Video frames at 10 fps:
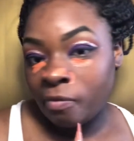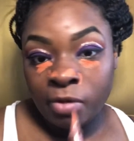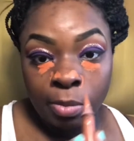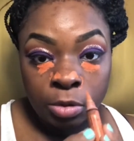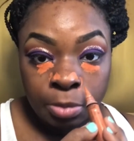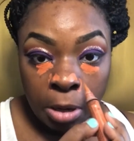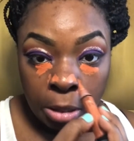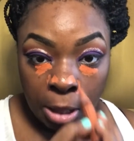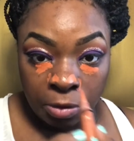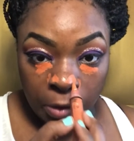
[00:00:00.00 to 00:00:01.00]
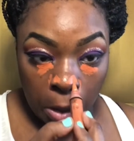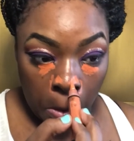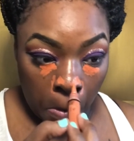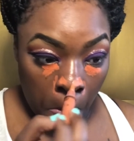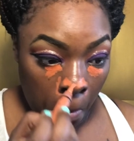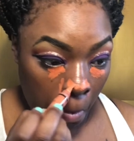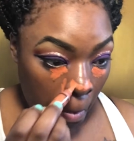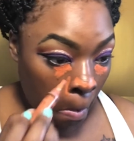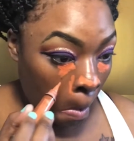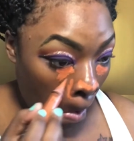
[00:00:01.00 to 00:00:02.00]
For the most part, that's it.
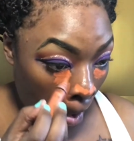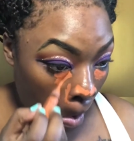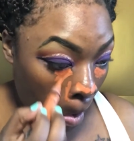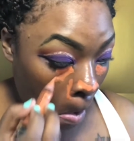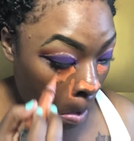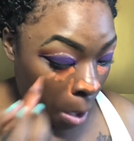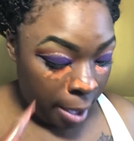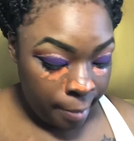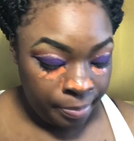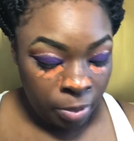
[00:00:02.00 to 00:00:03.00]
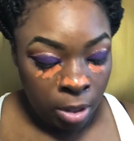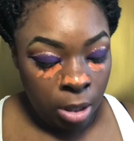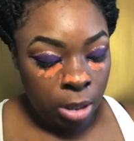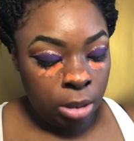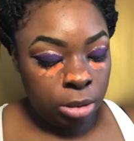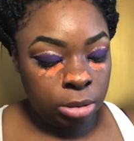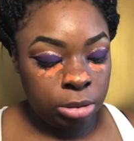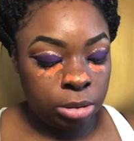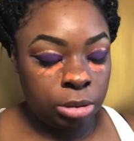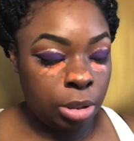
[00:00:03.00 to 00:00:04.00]
Okay.
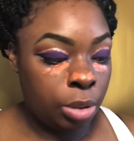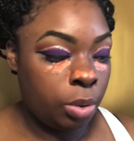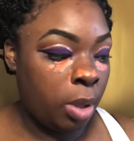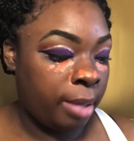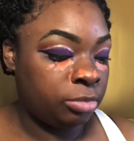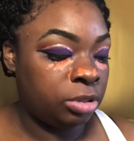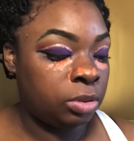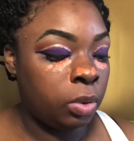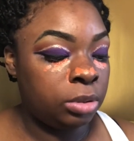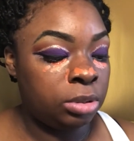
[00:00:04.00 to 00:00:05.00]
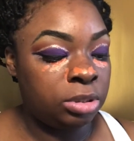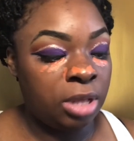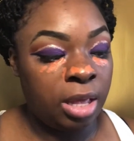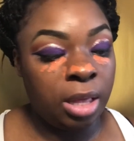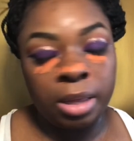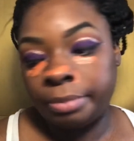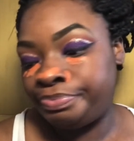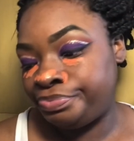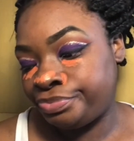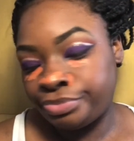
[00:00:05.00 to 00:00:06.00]
So I'm just going to take
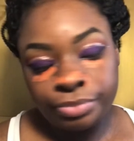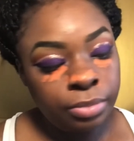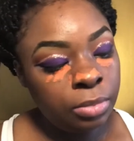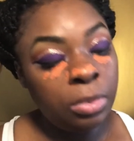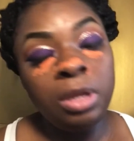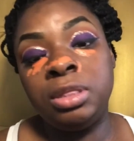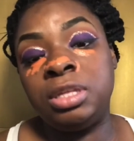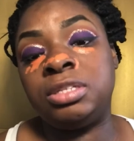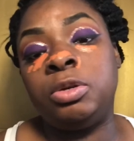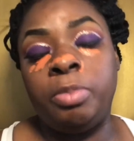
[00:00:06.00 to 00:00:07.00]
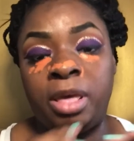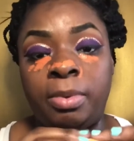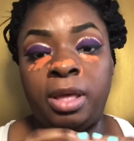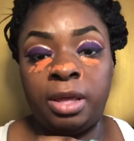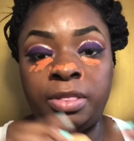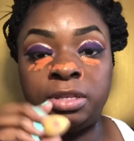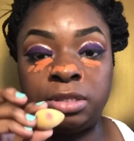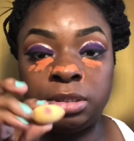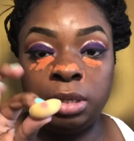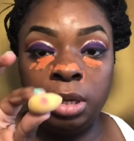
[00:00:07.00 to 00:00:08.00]
this little baby here,
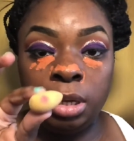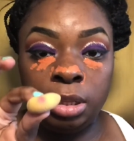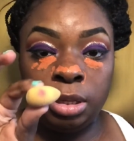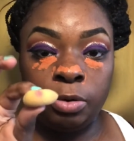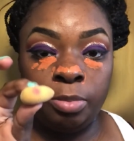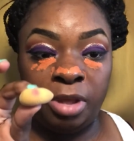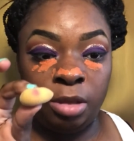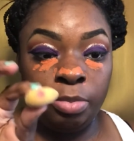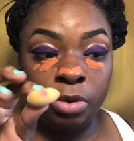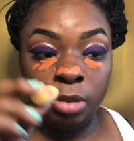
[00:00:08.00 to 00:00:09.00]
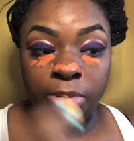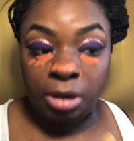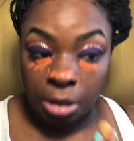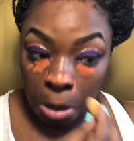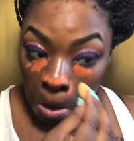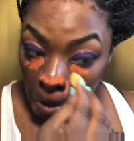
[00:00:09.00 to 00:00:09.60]
this little mini beauty blender,